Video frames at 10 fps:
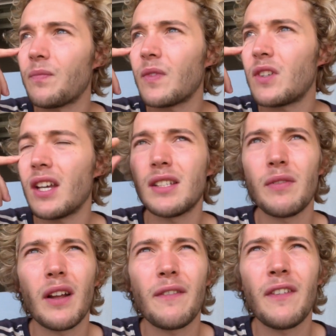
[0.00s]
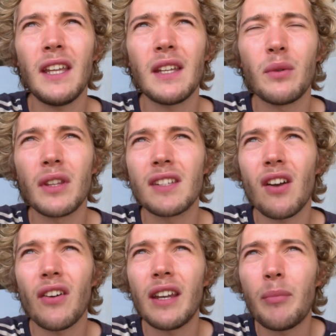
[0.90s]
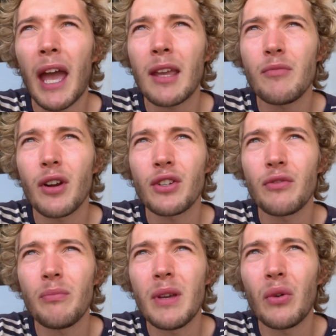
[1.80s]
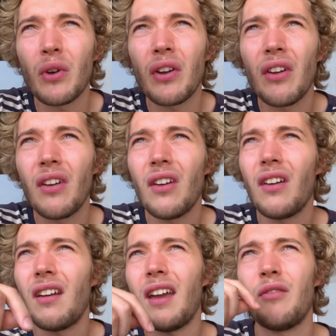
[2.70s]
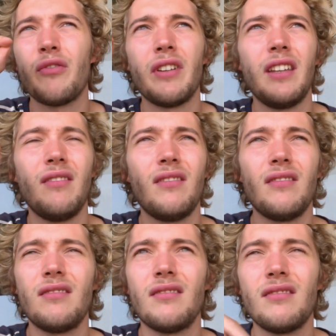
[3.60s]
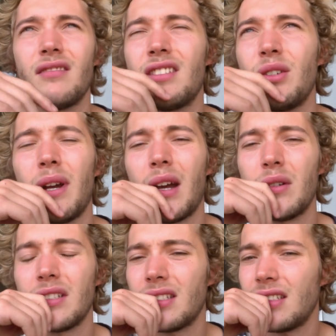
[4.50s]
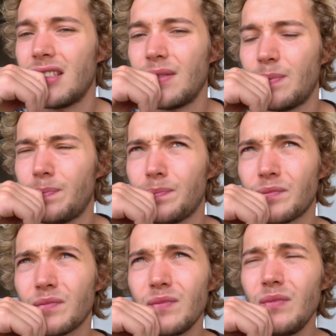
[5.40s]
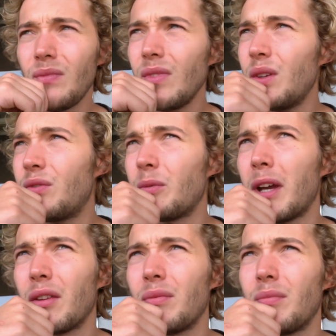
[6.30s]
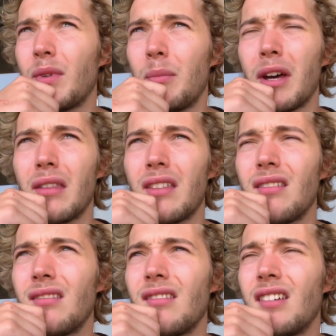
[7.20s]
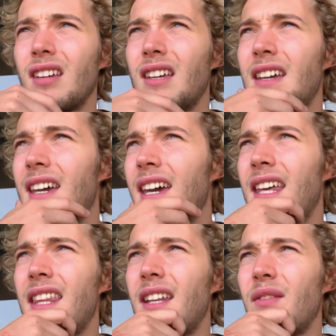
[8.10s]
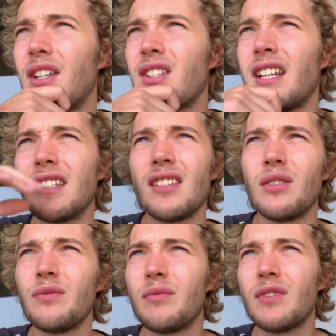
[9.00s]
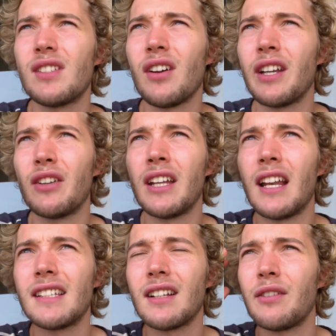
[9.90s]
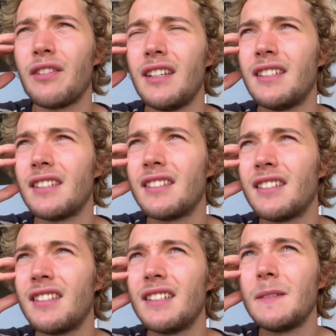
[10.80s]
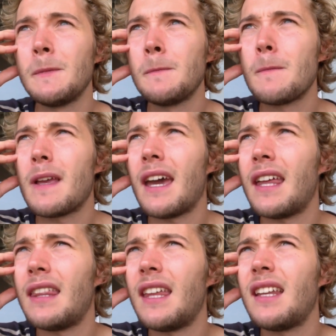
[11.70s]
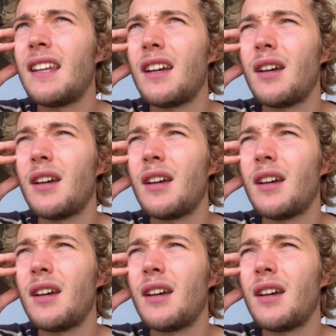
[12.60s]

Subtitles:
She had to feed it with a tiny paintbrush of milk every 2 hours for about a month, and then eventually it sort of started looking less like a fetus. And then